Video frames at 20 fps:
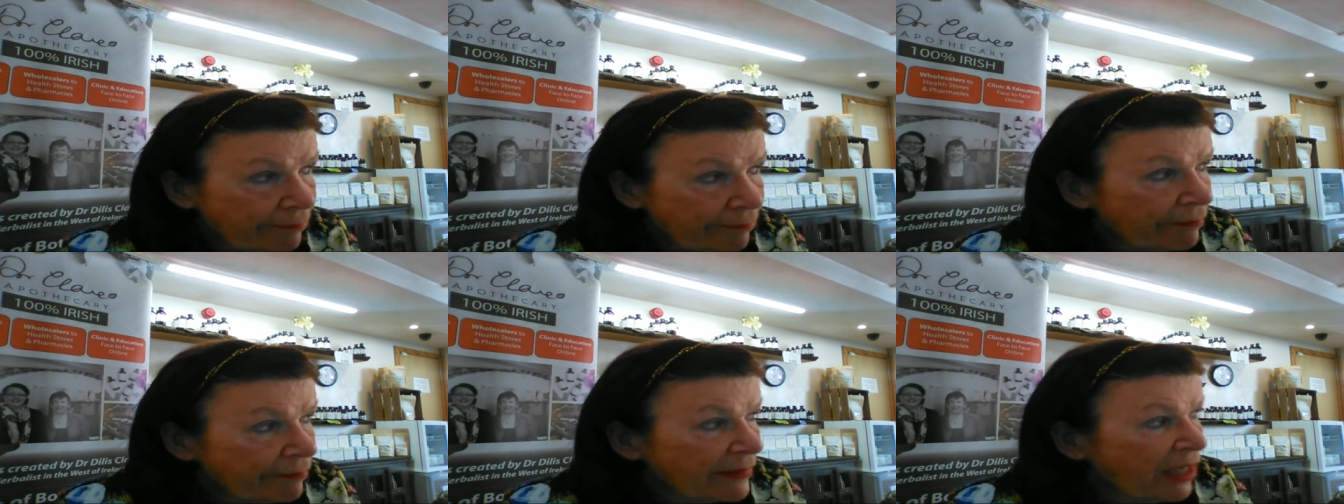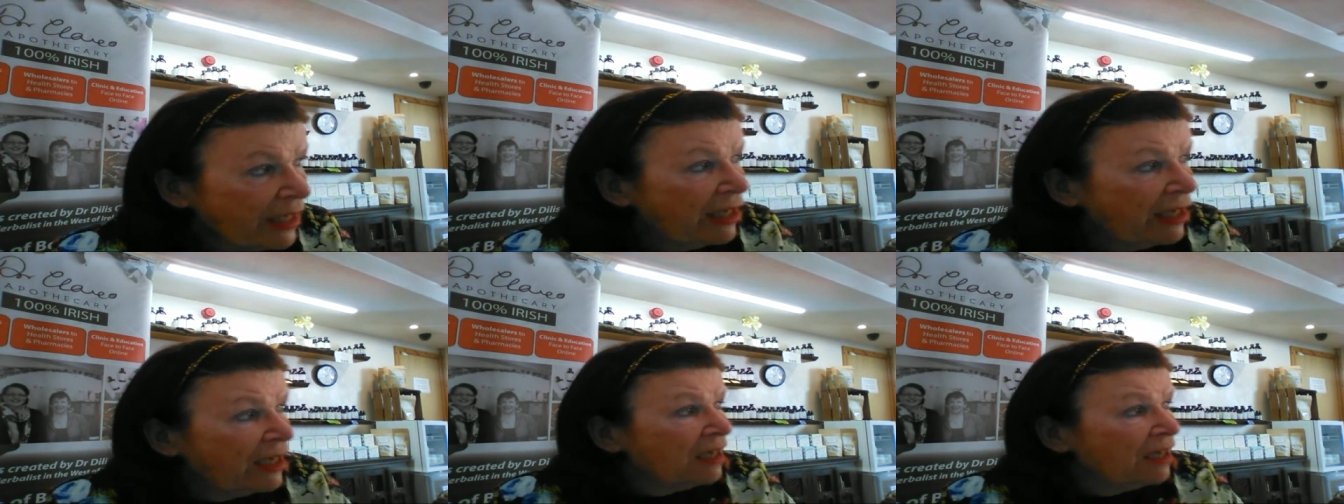
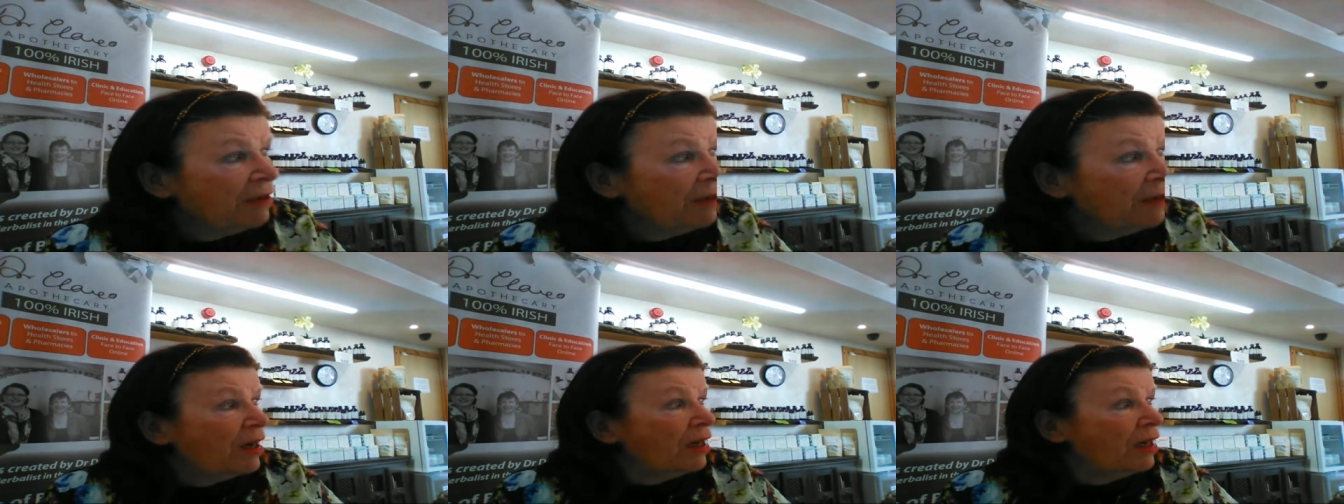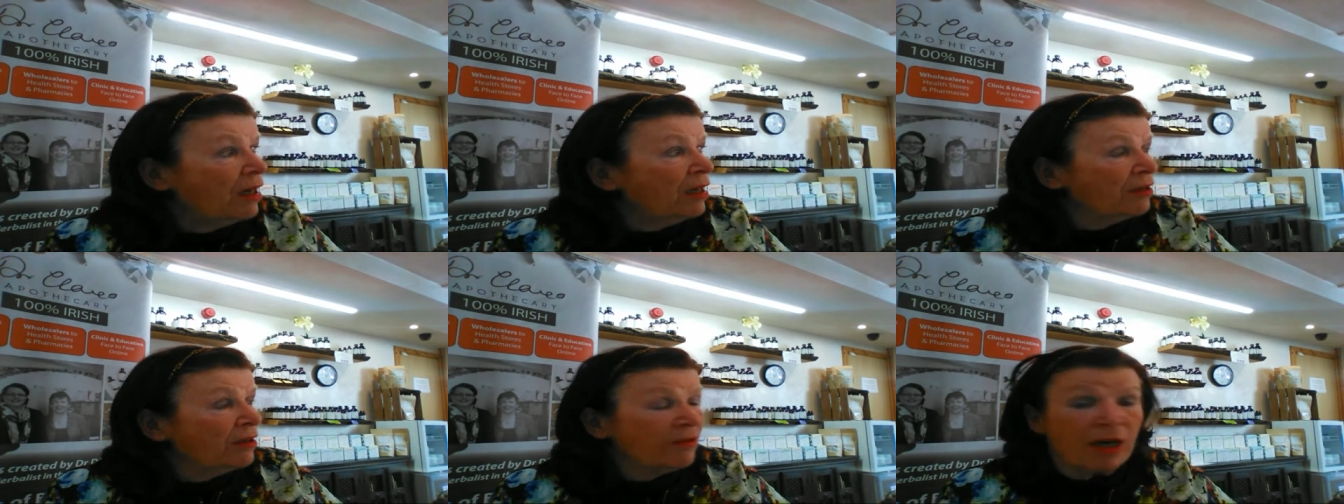Um,
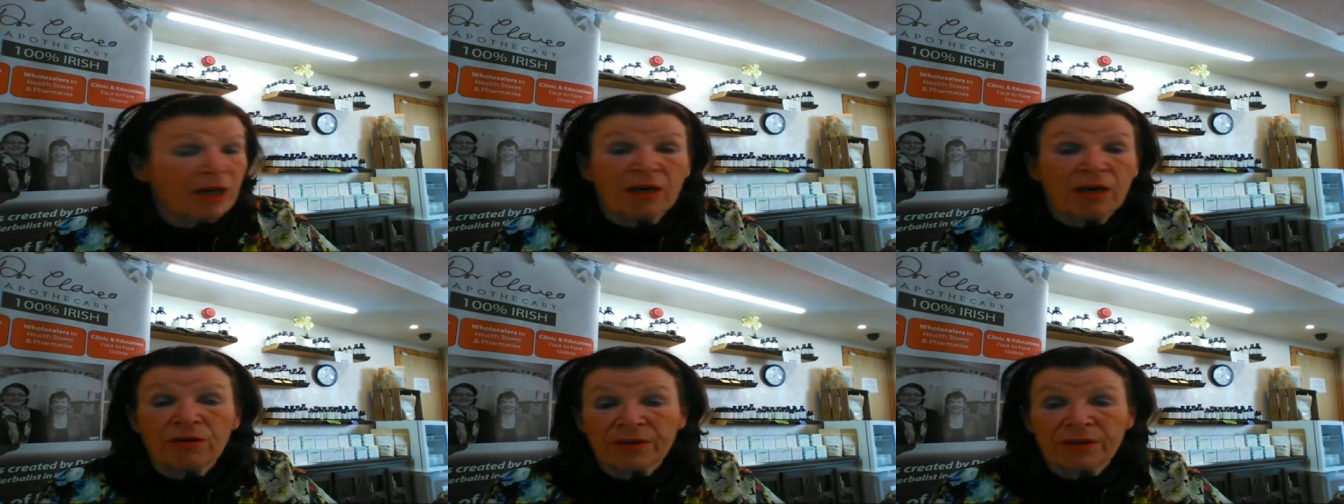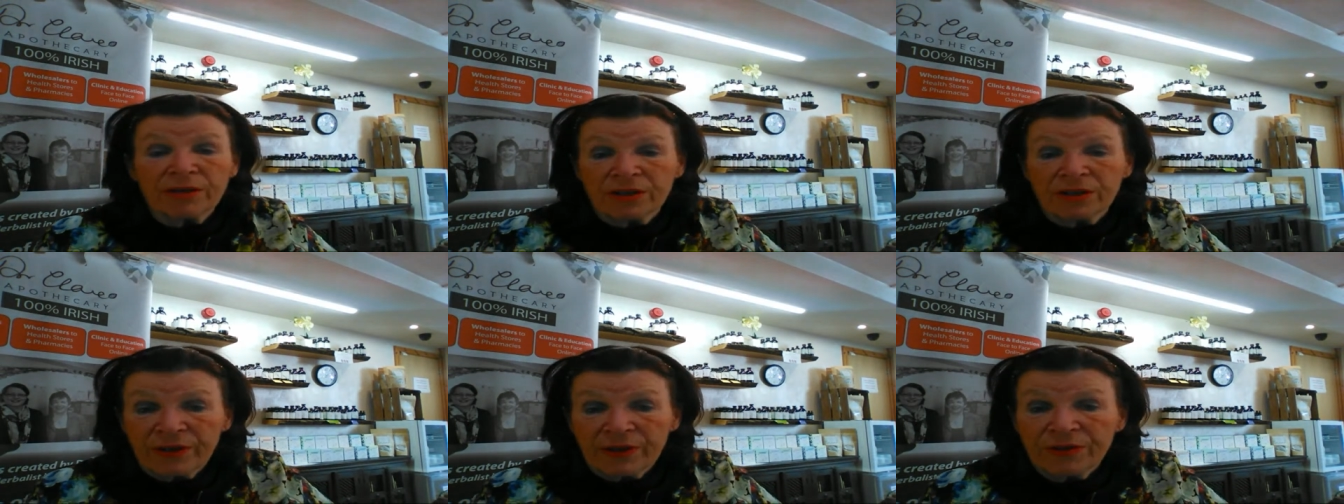are, are also
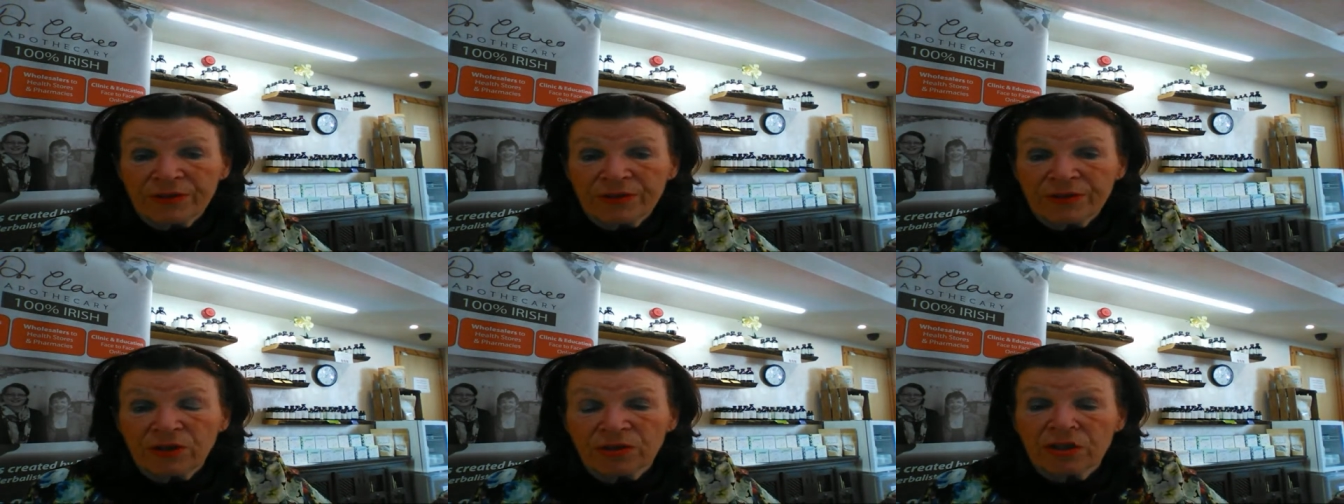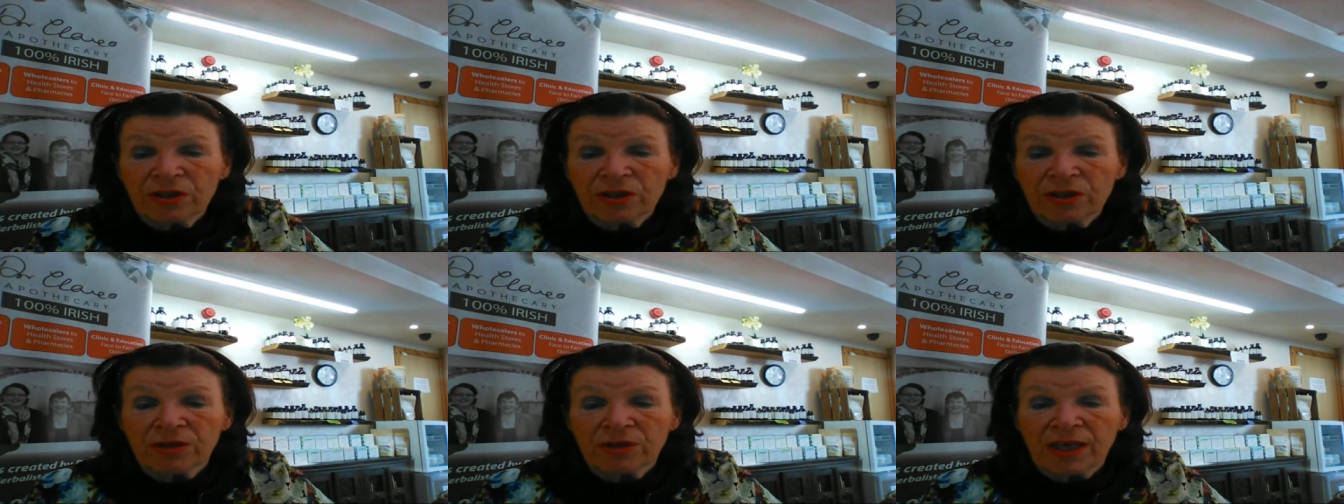very good. So
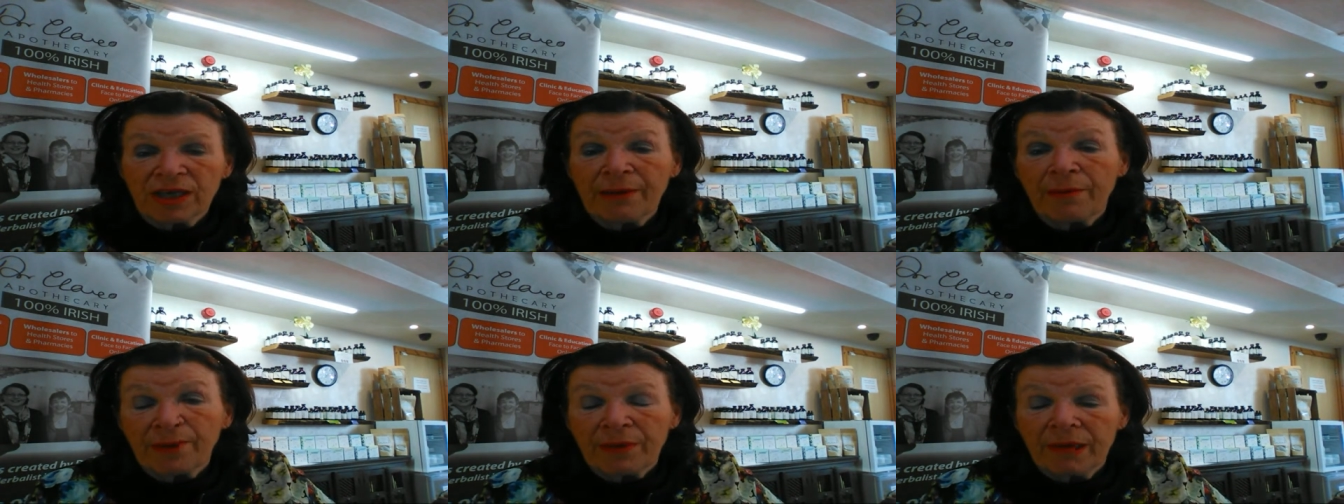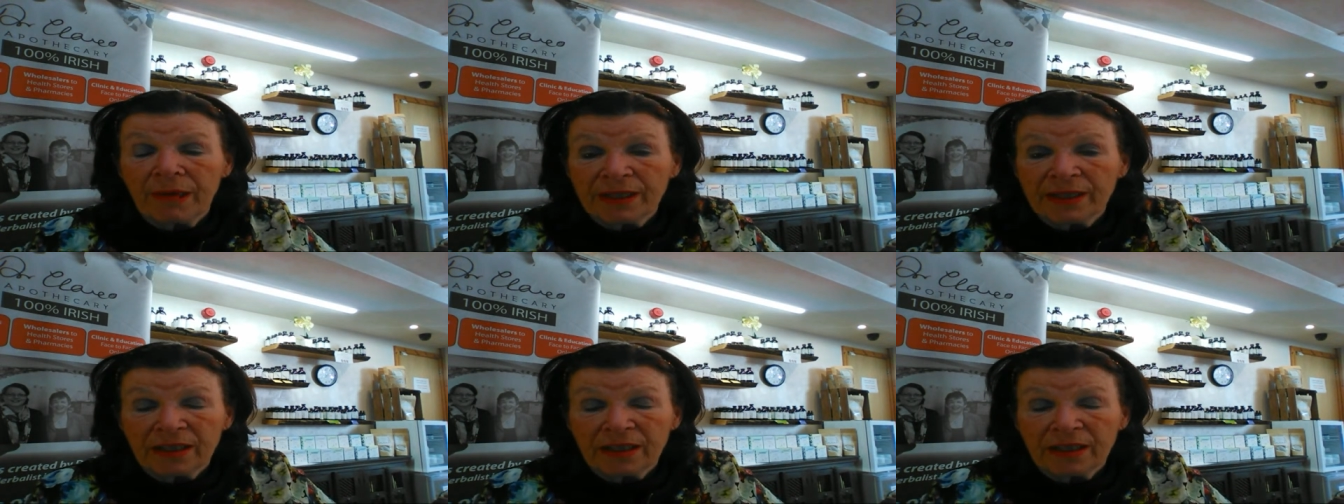chamomile
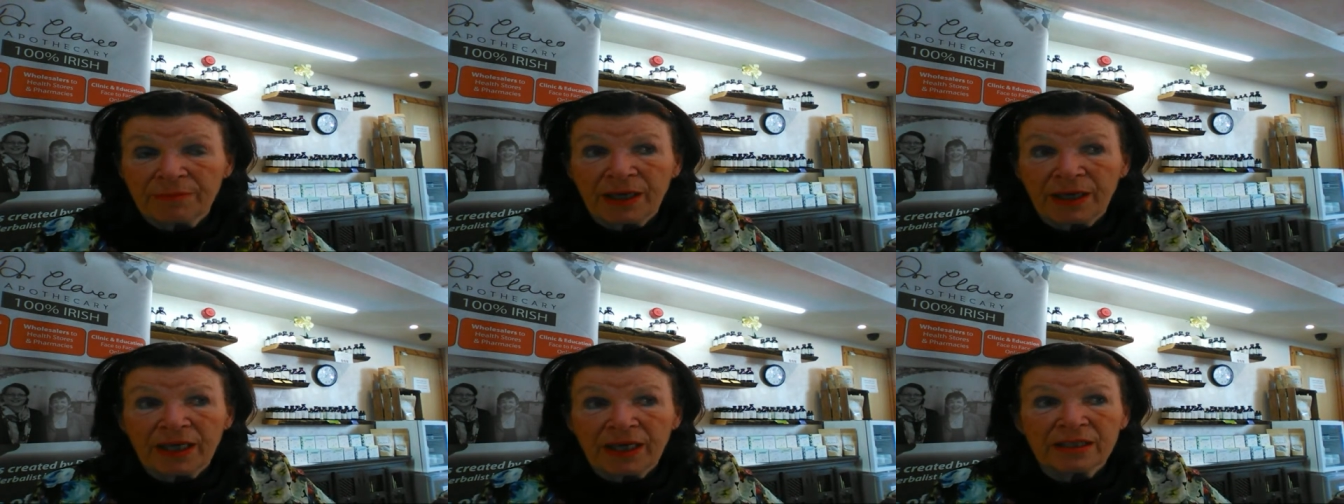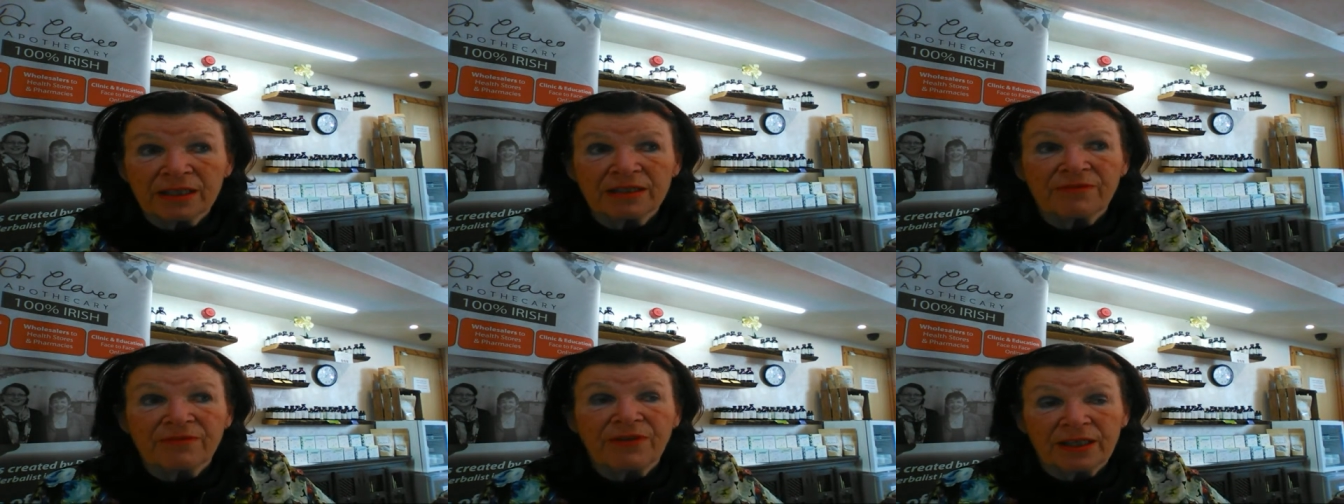tea bags,
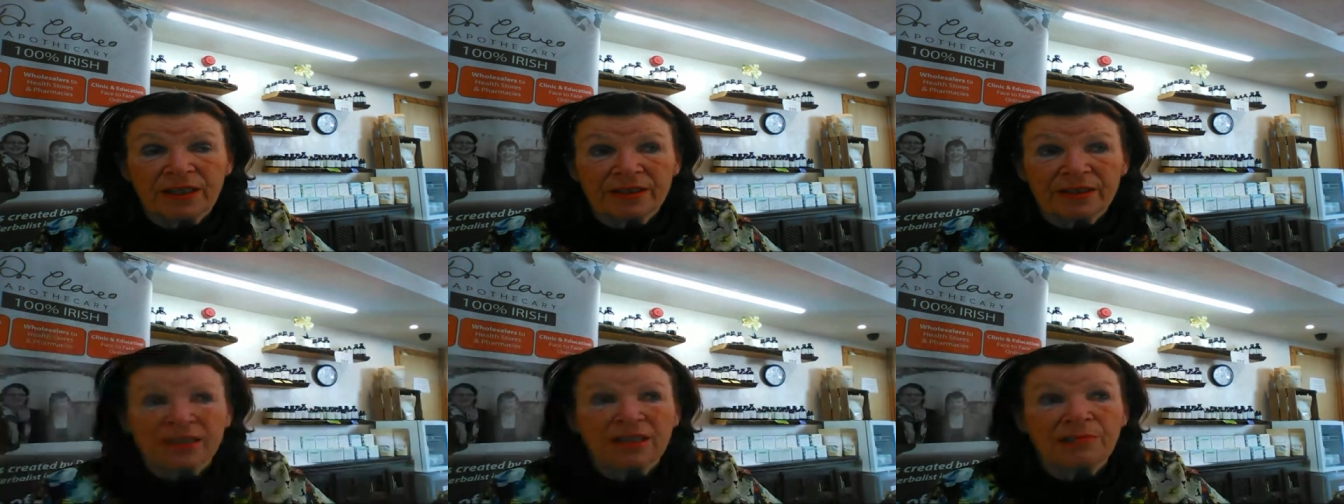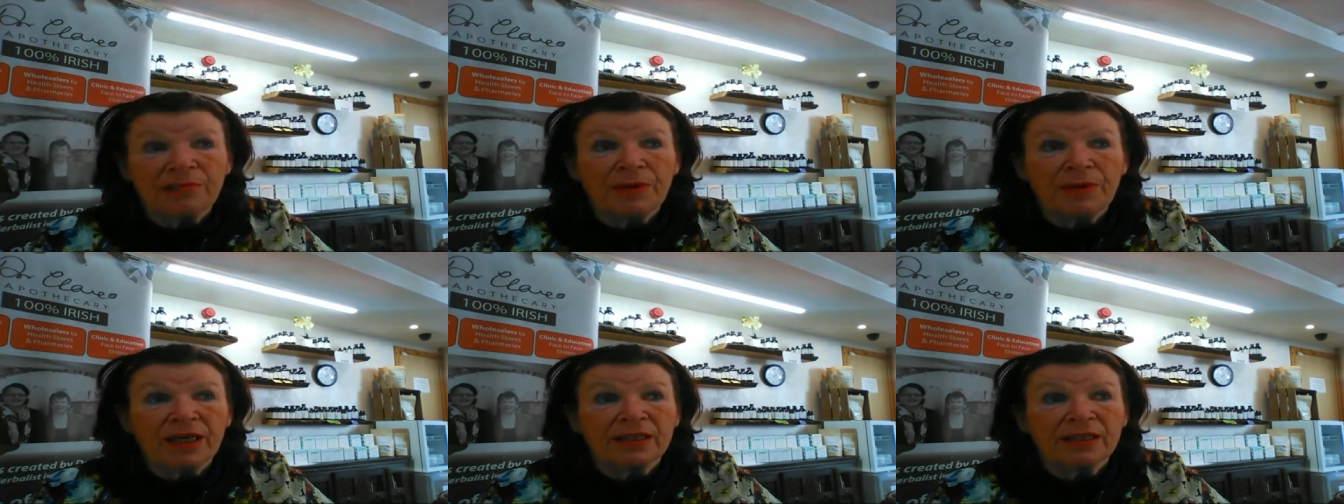fennel tea
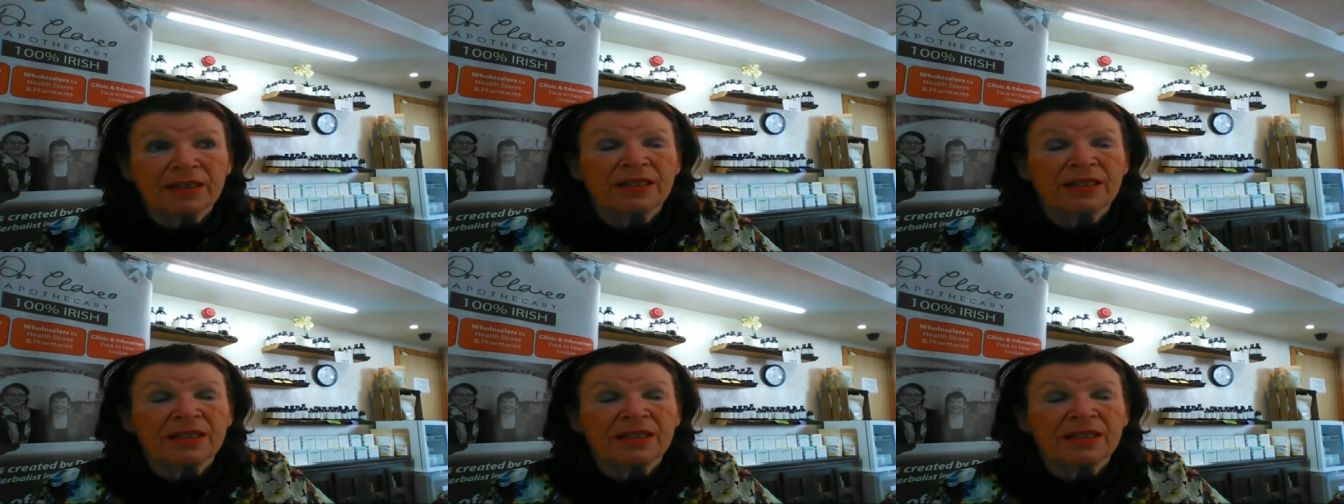bags.